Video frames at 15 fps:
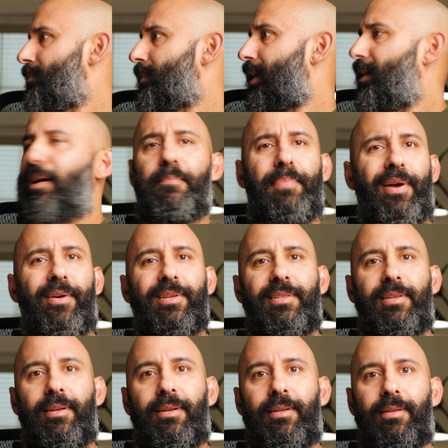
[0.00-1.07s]
in
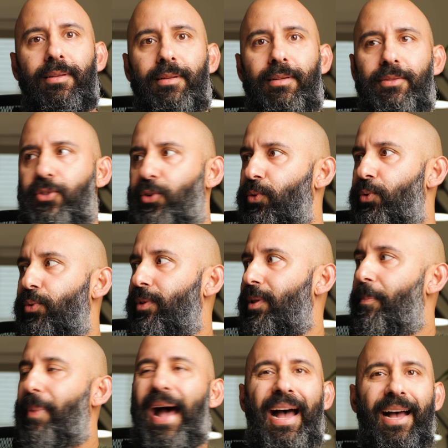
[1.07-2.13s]
comparison to
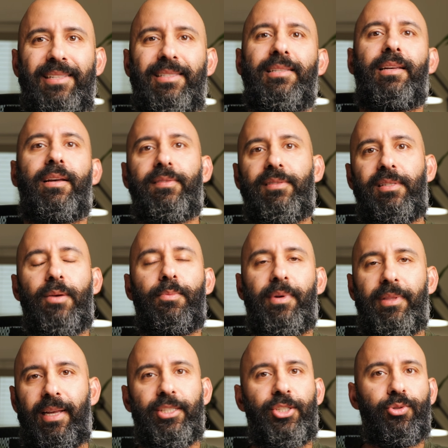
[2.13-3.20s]
the passing of
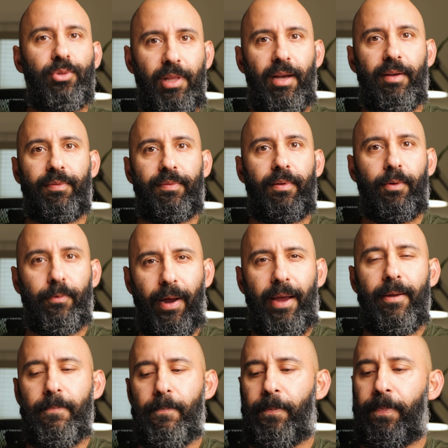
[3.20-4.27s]
someone that you love,
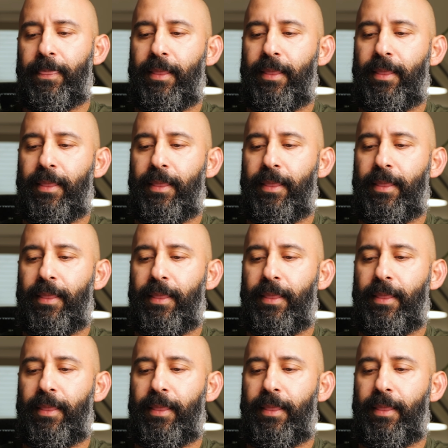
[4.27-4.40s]
right?